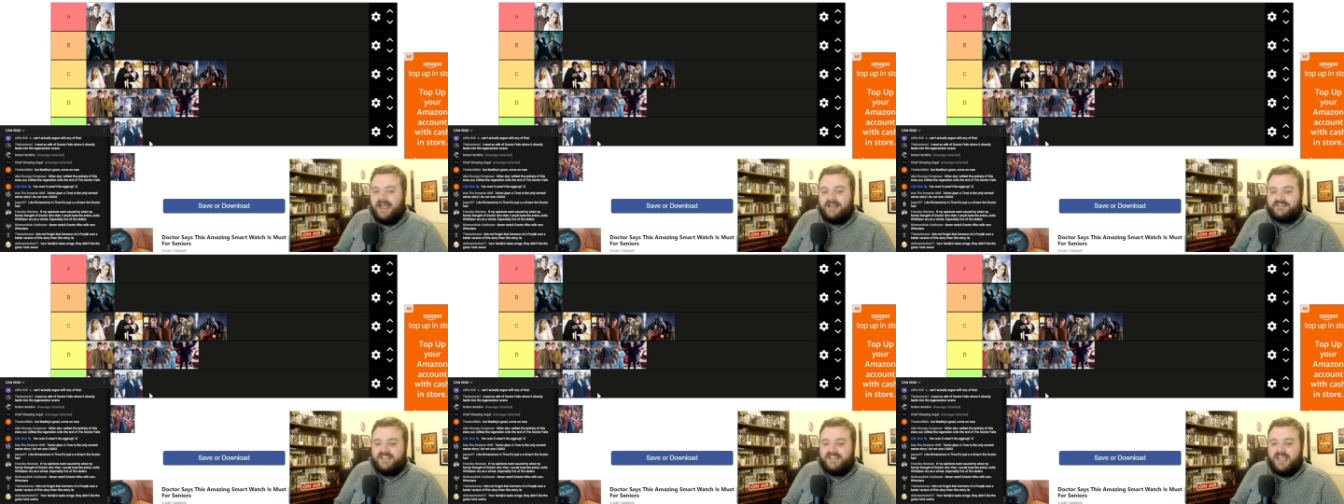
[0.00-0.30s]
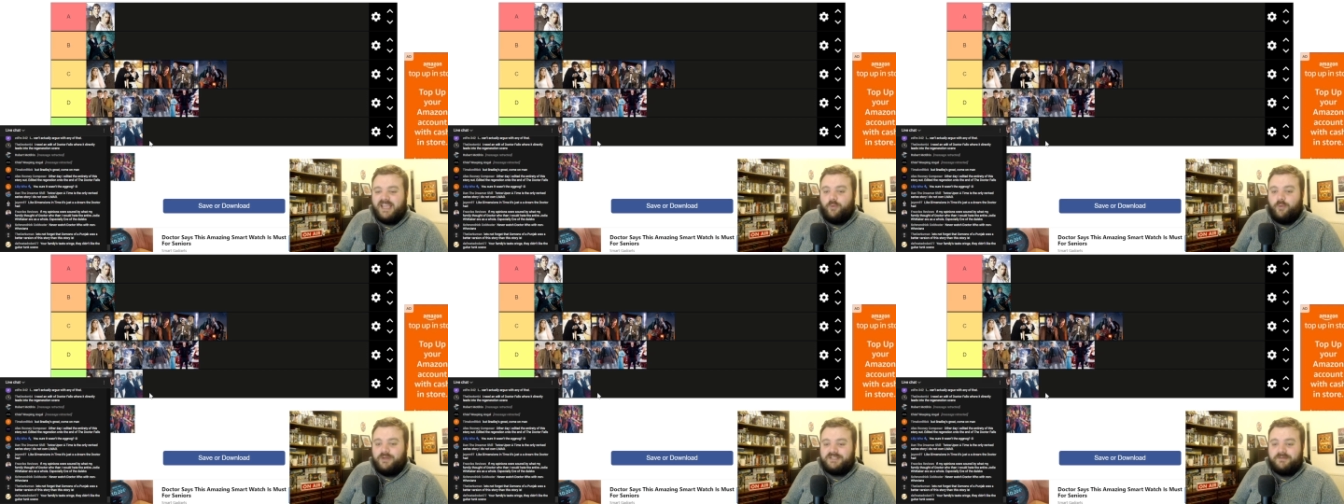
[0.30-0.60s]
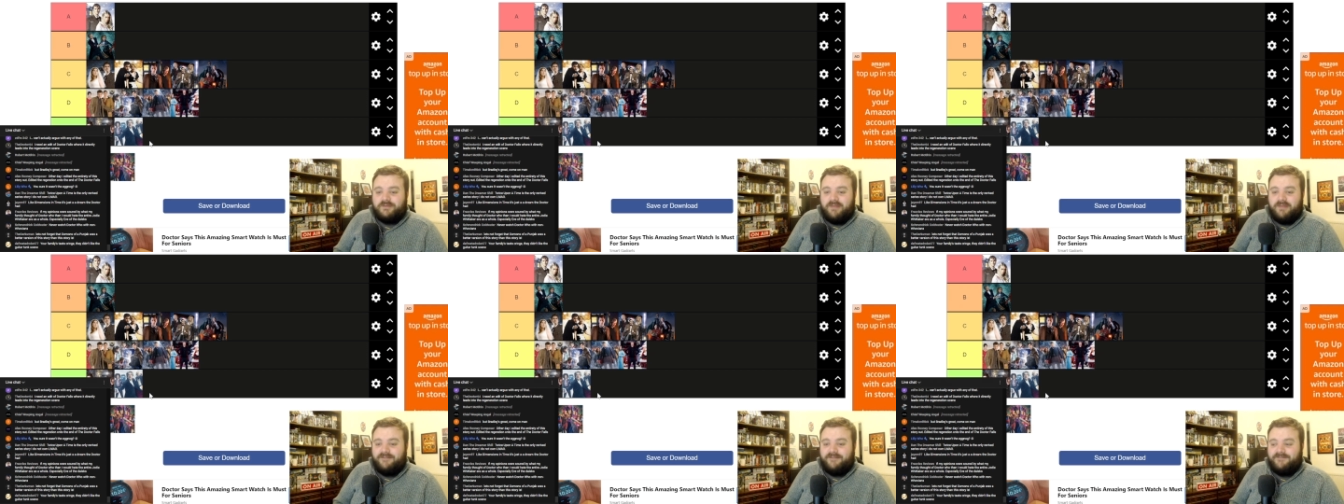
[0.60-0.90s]
actually, it
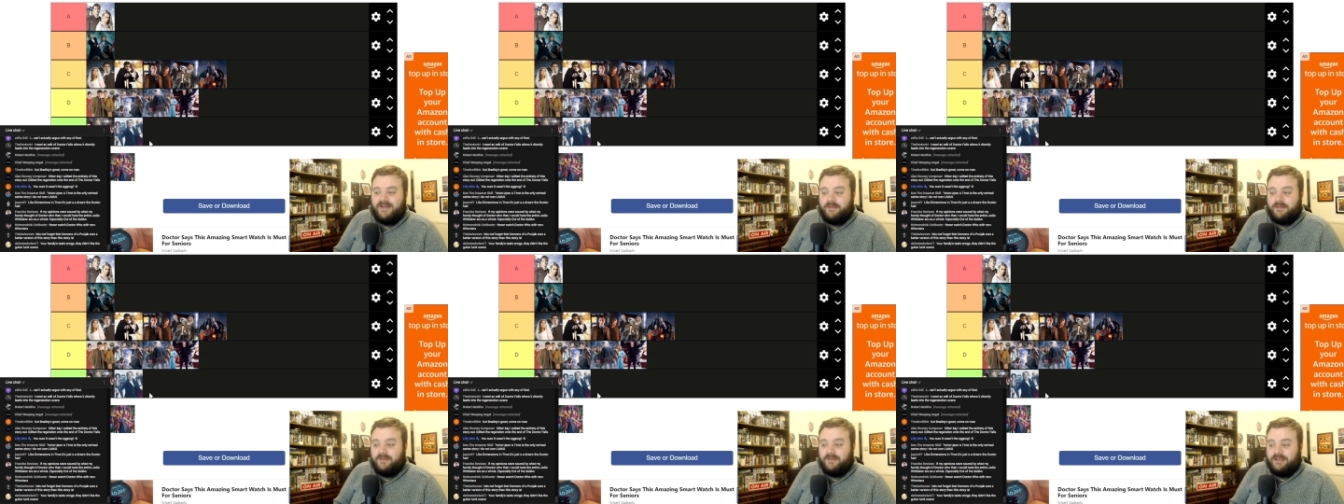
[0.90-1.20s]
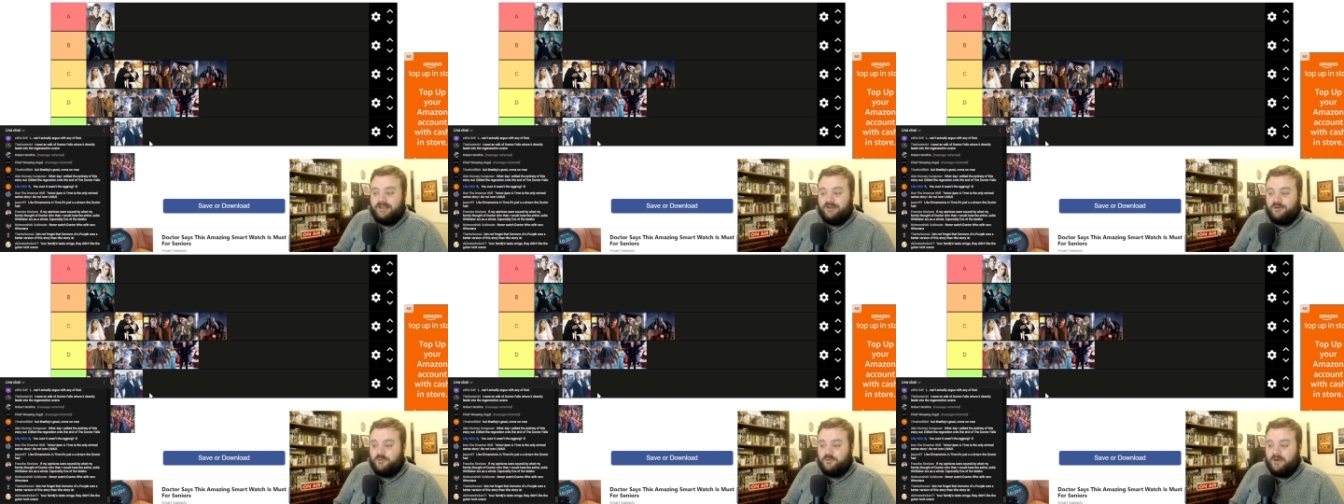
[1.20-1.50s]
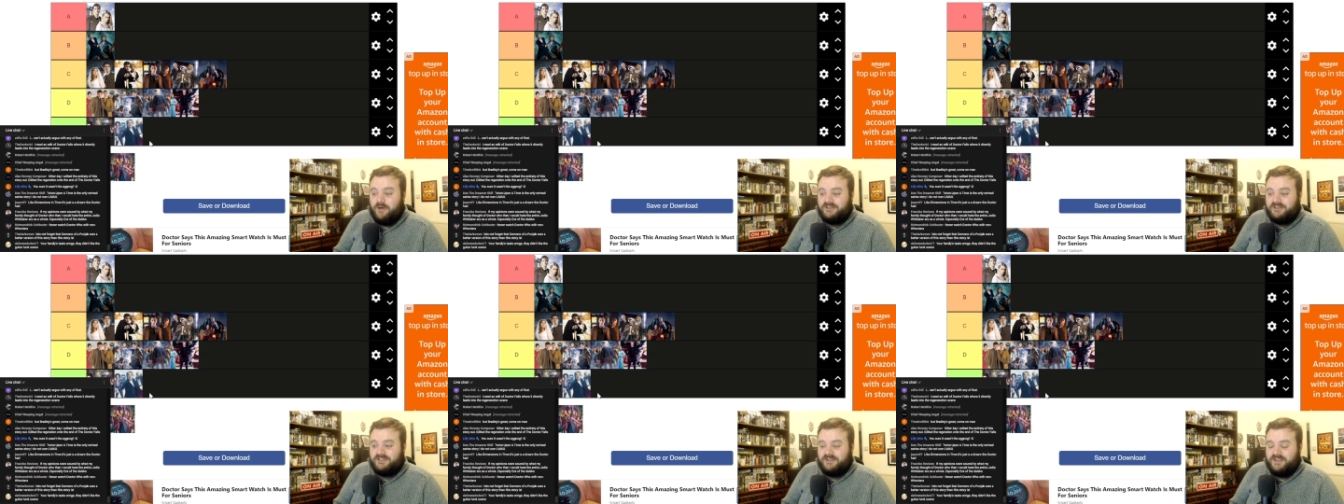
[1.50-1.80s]
wasn't my family who
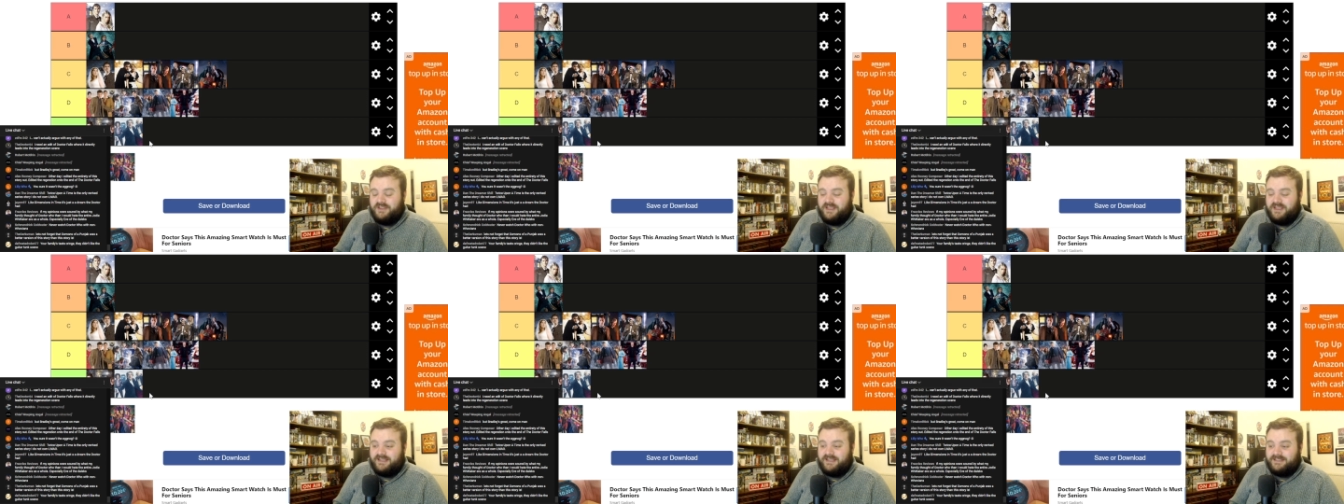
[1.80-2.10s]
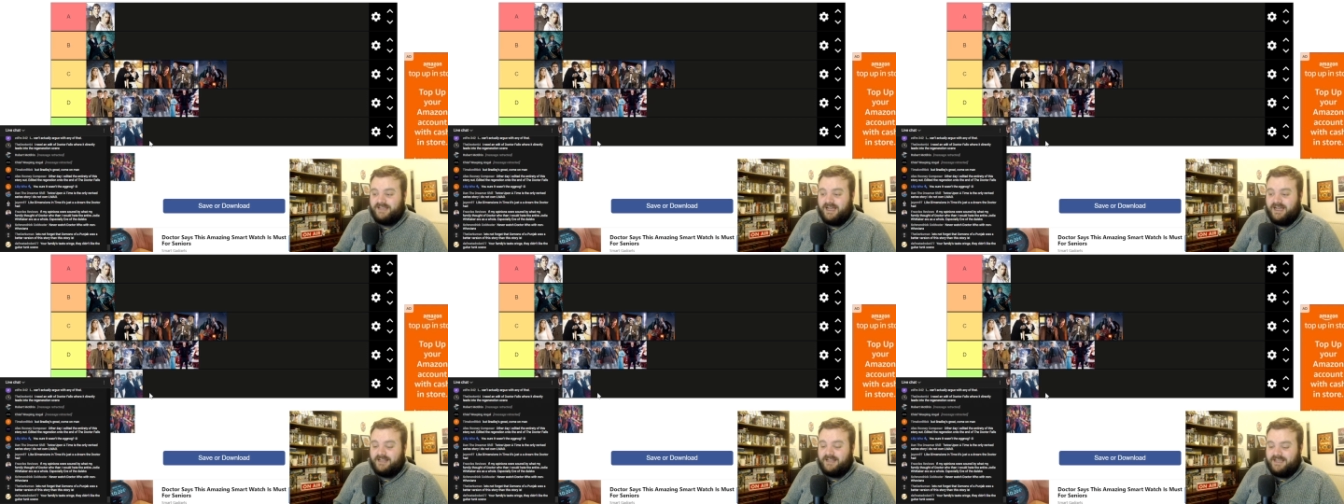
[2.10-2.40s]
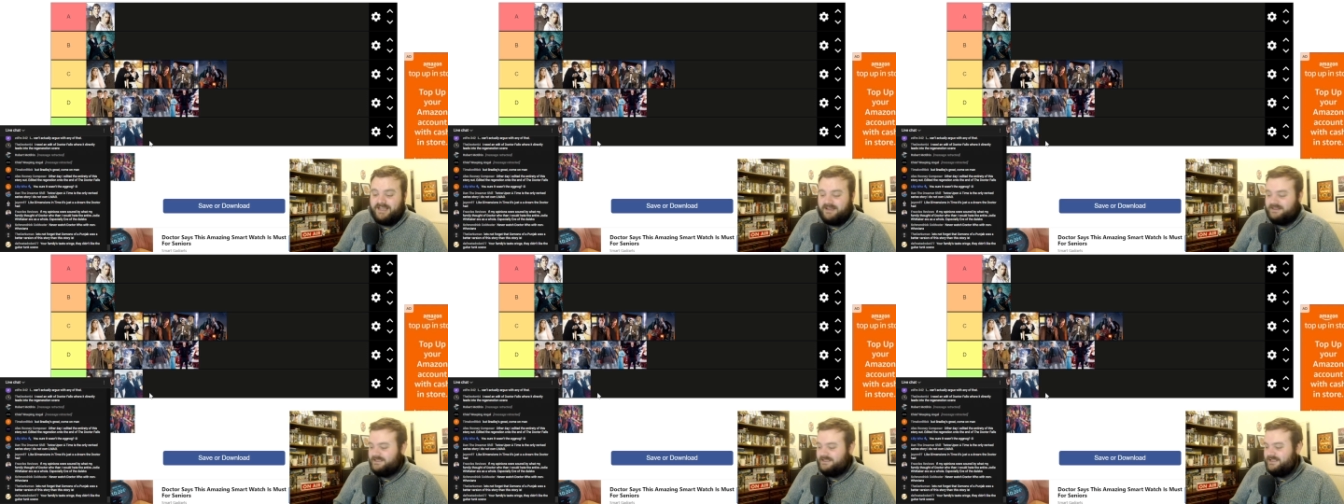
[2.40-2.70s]
watched the guitar
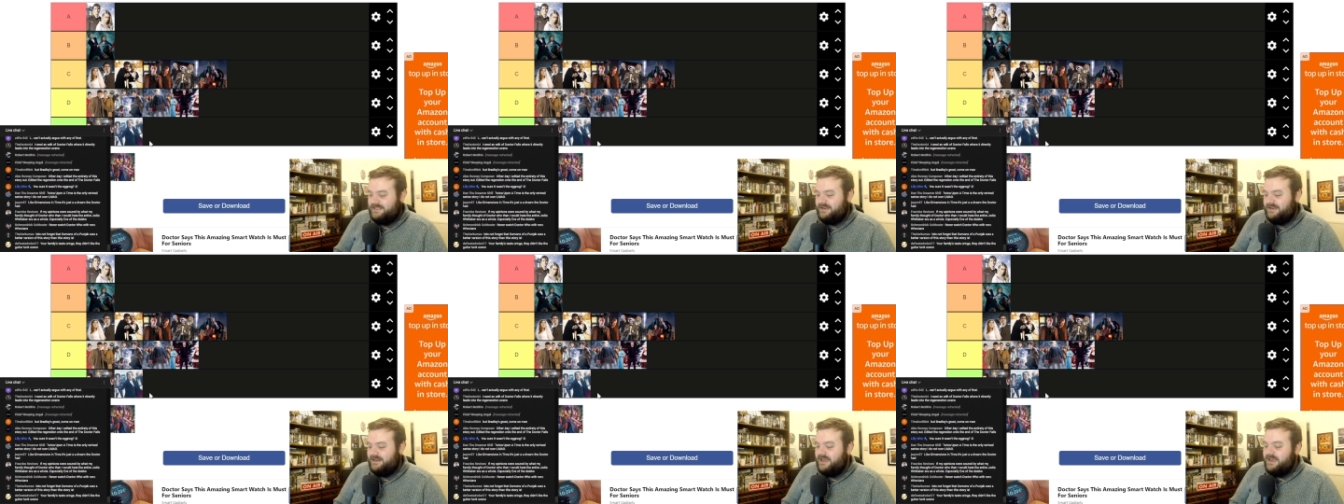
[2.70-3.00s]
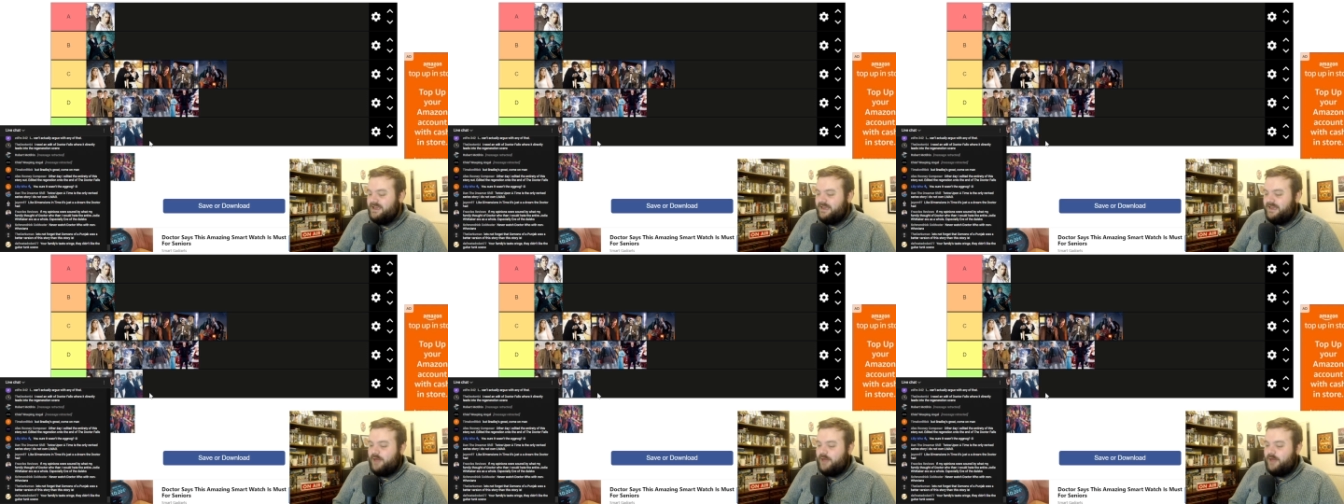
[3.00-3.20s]
tank scene.